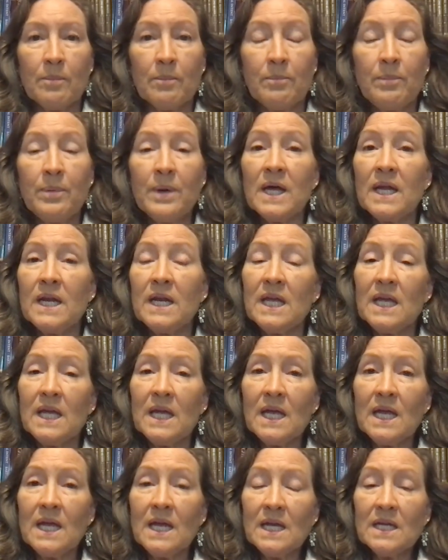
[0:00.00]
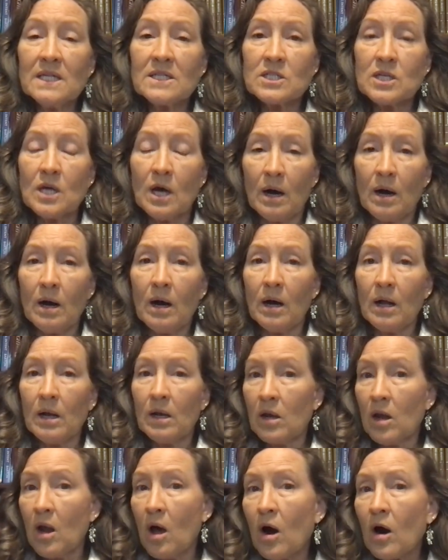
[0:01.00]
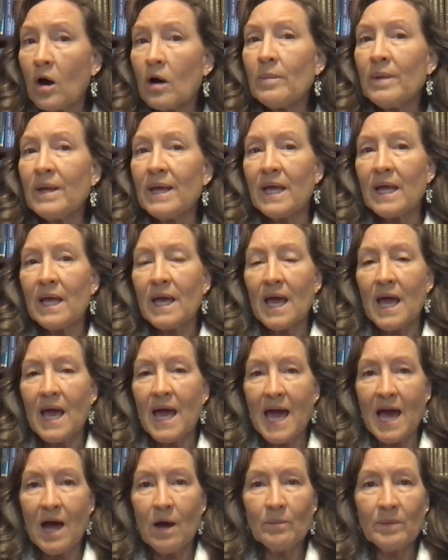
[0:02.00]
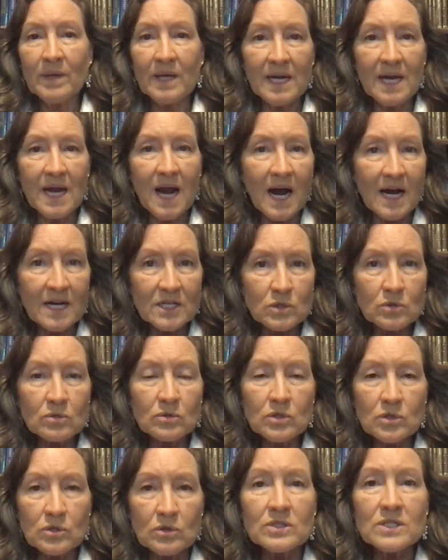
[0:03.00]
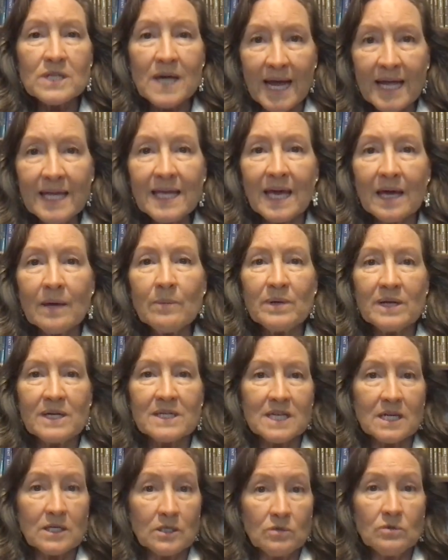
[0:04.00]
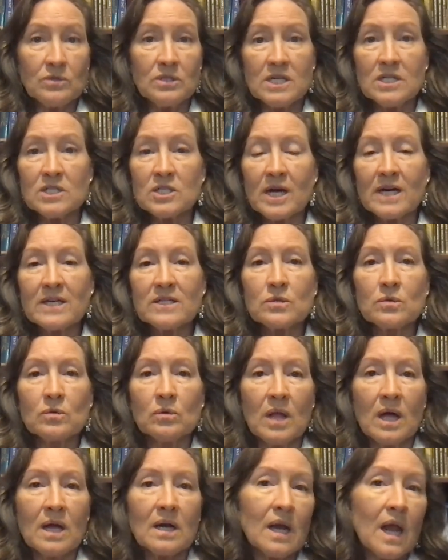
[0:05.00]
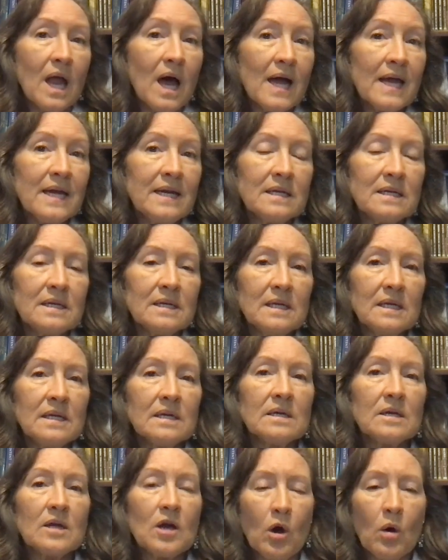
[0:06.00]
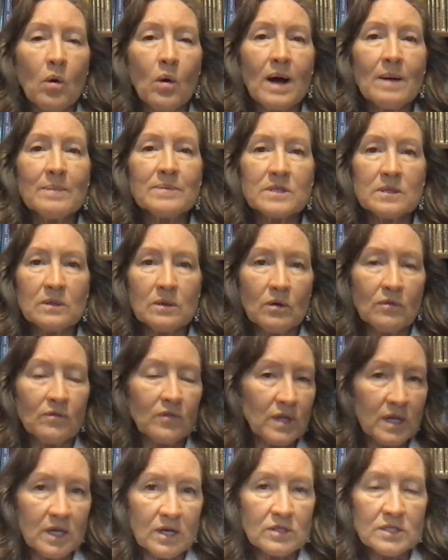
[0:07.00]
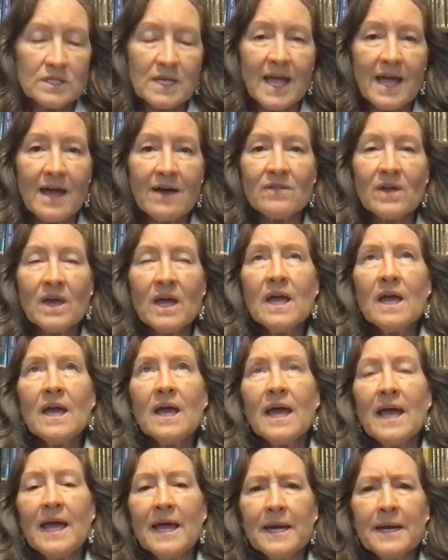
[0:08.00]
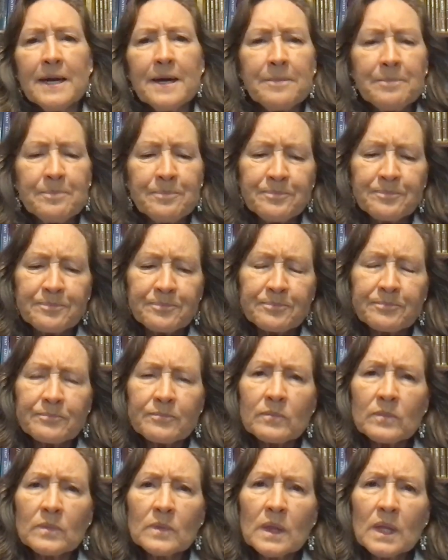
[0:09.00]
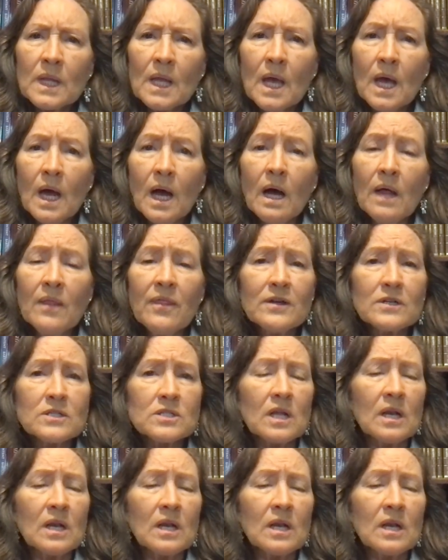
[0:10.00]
but it's alarming how many high school students I get, because I do teach high school online and in co-ops over the years I have. And there's a